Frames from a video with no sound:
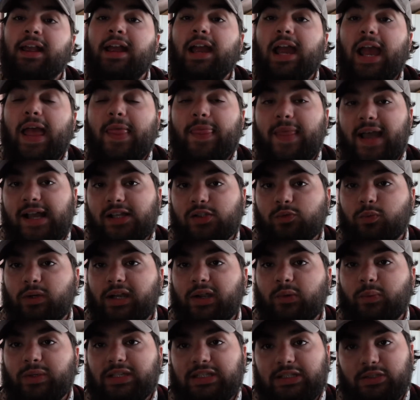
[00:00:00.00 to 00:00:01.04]
And that's why
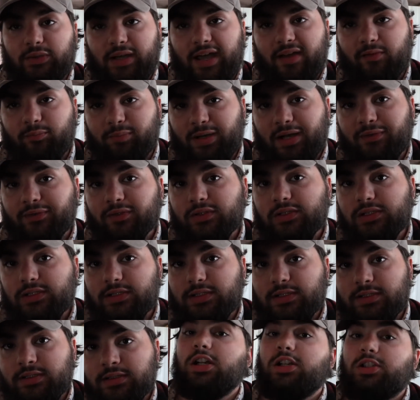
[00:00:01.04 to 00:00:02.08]
we still have buffers.
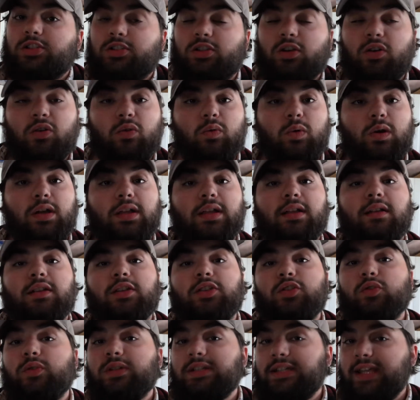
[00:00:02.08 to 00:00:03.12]
So
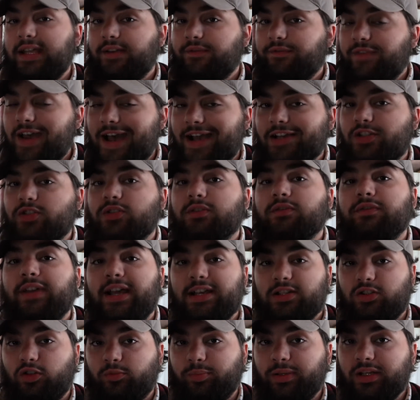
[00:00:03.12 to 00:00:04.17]
you can take faster and
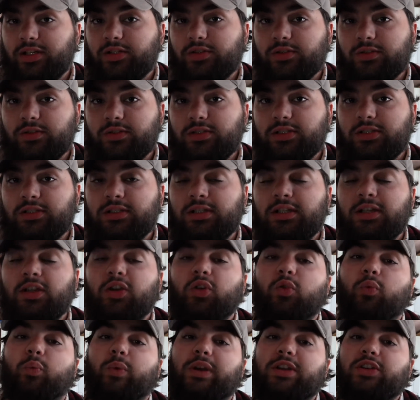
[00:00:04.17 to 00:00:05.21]
faster pictures
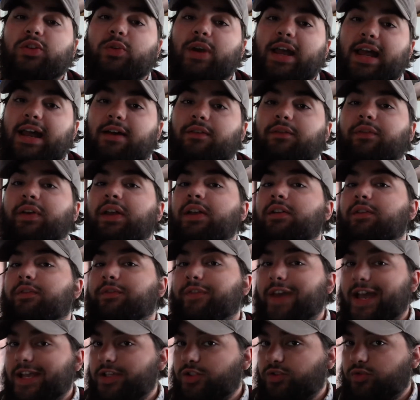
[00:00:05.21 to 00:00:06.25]
when you have
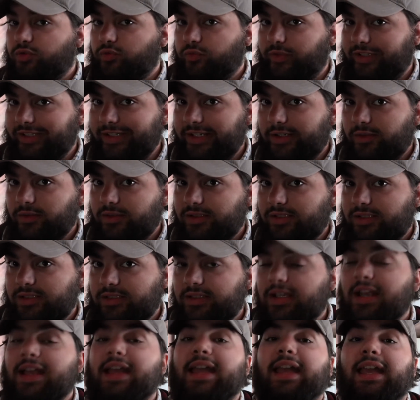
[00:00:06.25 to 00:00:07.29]
faster readouts
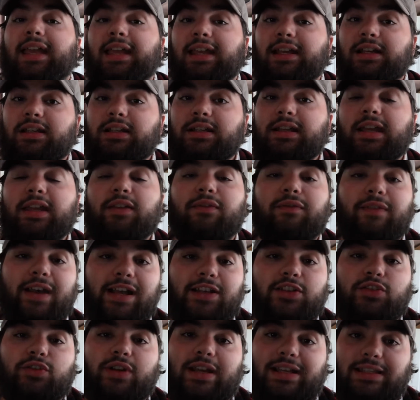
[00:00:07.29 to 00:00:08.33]
and a
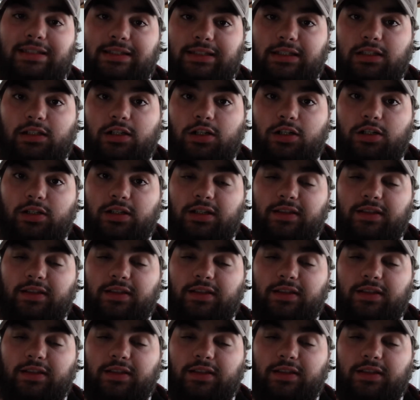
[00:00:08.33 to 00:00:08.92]
faster SD card